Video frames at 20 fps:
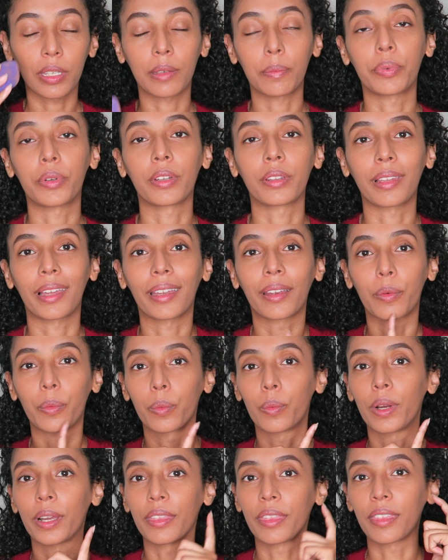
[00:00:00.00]
he put like
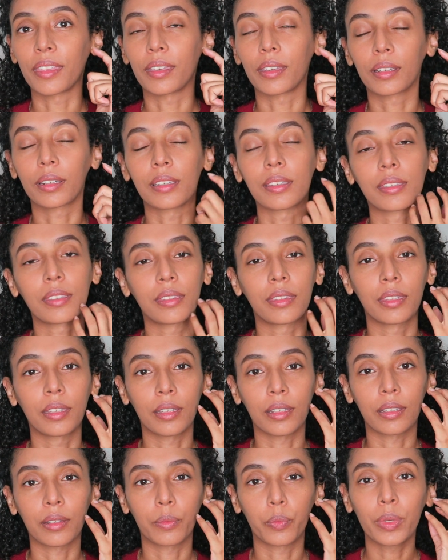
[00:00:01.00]
one, because
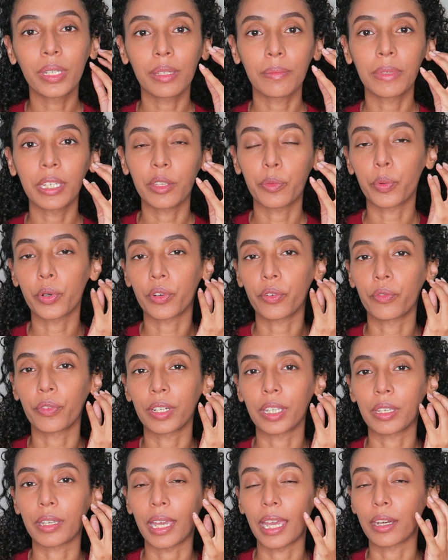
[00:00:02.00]
the wisdom teeth were
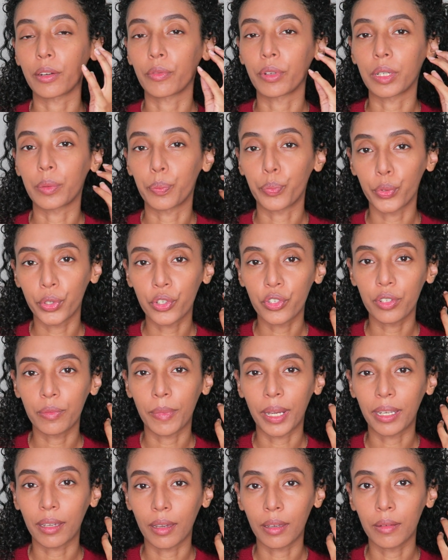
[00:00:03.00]
had already breached
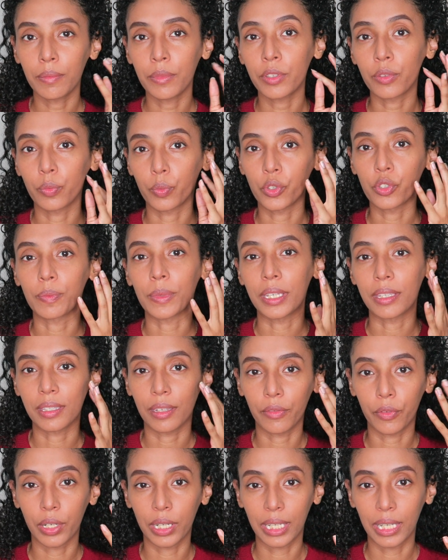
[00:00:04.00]
my gums, so which means
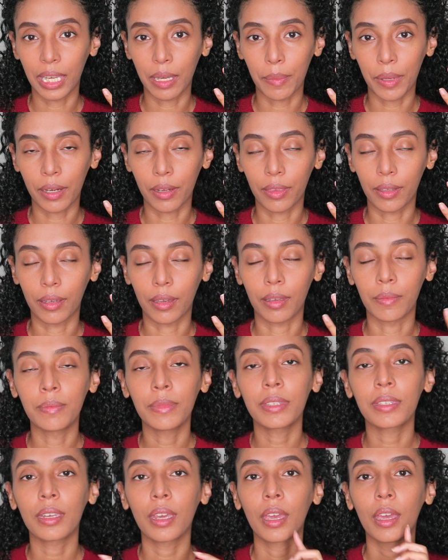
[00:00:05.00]
they already came out of the
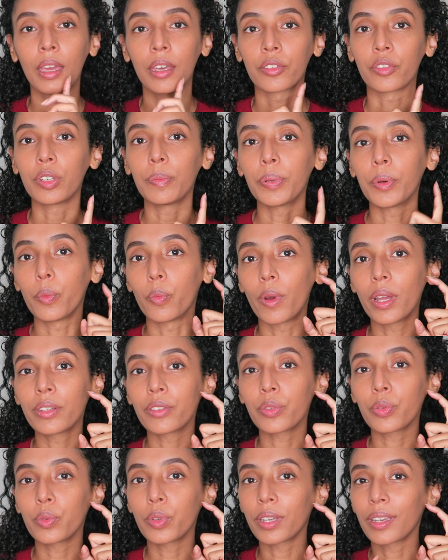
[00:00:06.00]
gums. So he put one
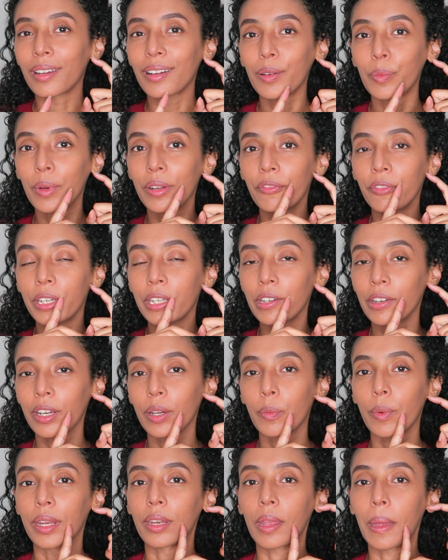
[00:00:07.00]
tool here, one finger here,
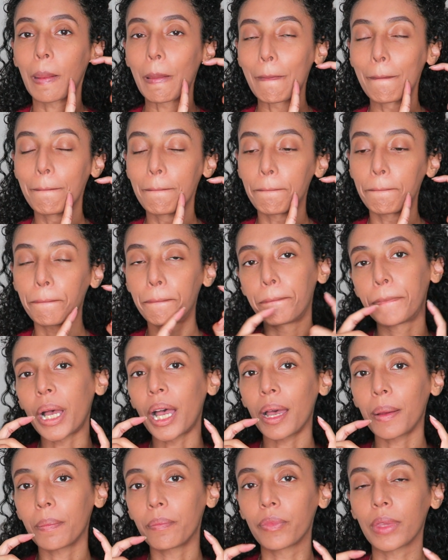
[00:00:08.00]
it went
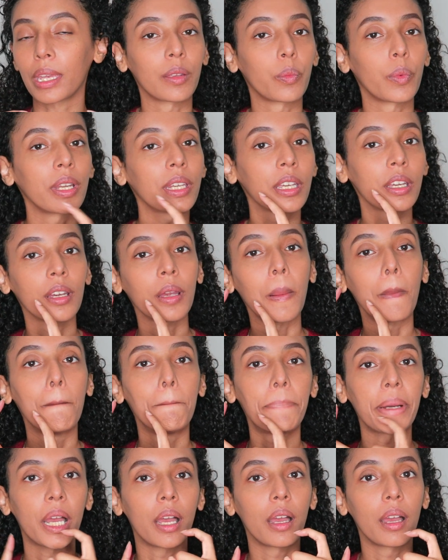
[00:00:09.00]
pop, and then one here,
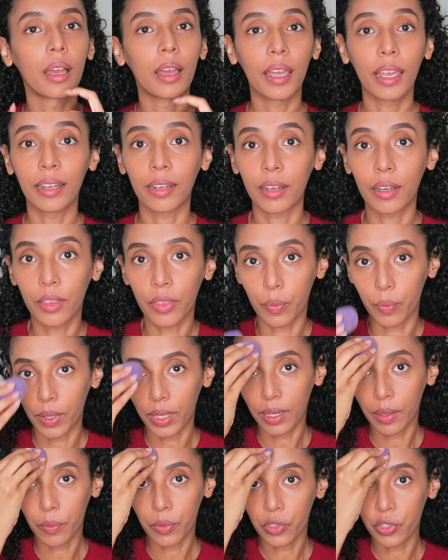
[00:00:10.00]
and another
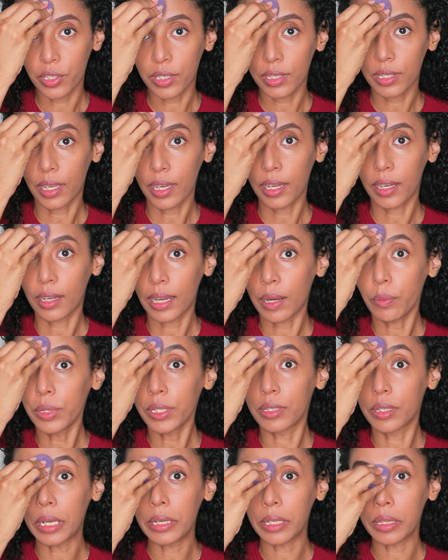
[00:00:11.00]
one. It was just like, I
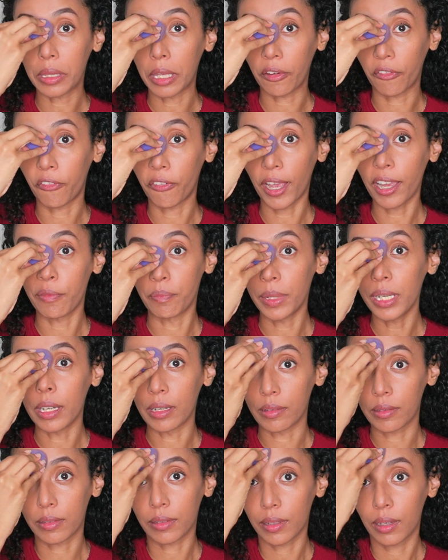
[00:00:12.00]
was done in like 5
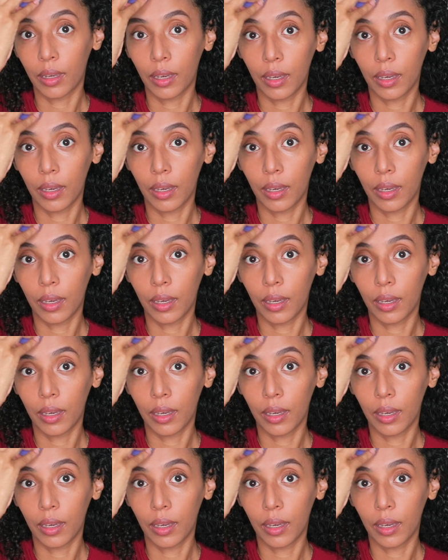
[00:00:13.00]
minutes.